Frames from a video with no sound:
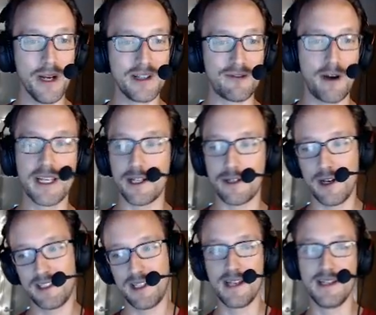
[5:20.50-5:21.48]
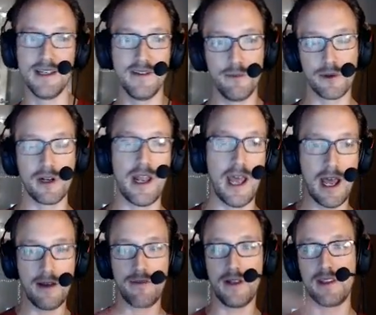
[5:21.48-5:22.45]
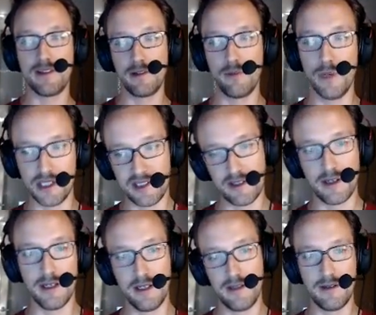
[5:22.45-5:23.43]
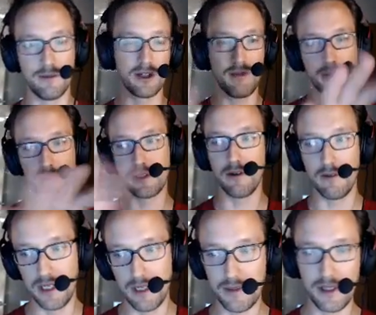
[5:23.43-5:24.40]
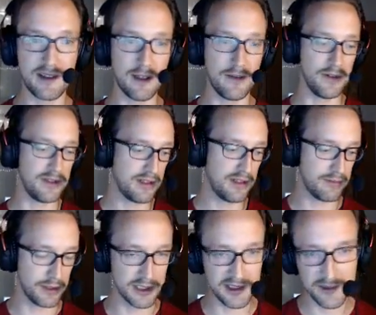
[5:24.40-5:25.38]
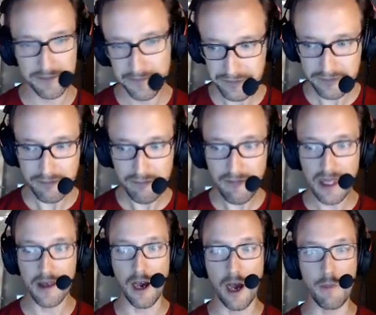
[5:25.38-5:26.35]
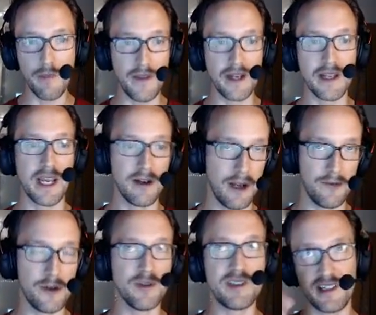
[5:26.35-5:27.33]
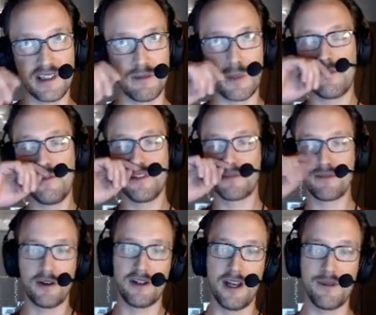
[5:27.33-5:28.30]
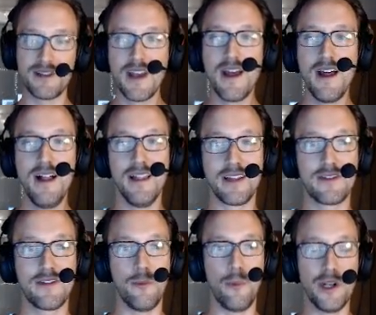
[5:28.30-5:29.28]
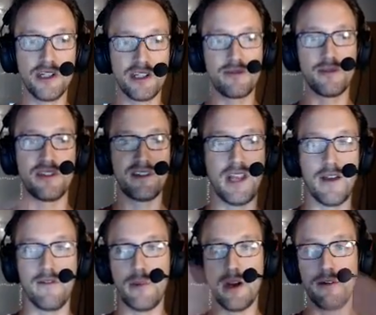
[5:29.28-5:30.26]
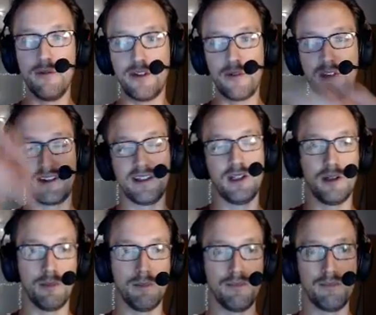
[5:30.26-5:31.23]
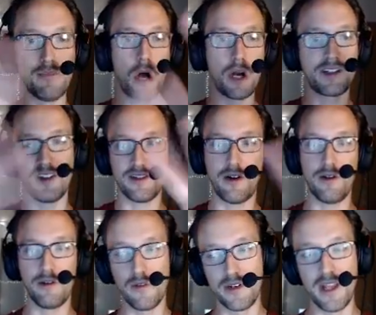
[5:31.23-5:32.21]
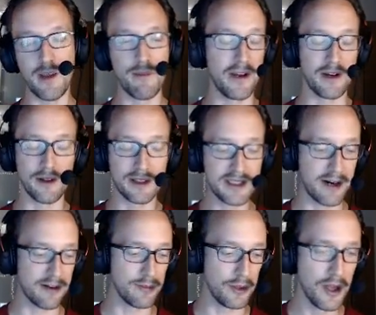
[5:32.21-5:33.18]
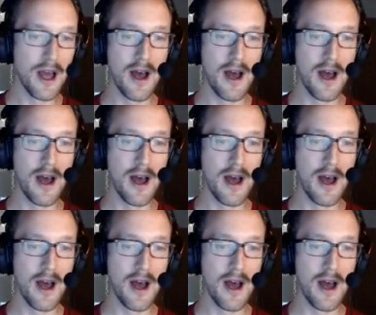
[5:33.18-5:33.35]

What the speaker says: it's trying to get across the idea that we're going to have like these little widgets on it, and we're going to be able to go and manipulate stuff using these widgets. And then again, if you'd seen some of the previous prototypes, like the widgets were just everywhere. It was all these little boxes all over the damn thing. It looked terrible.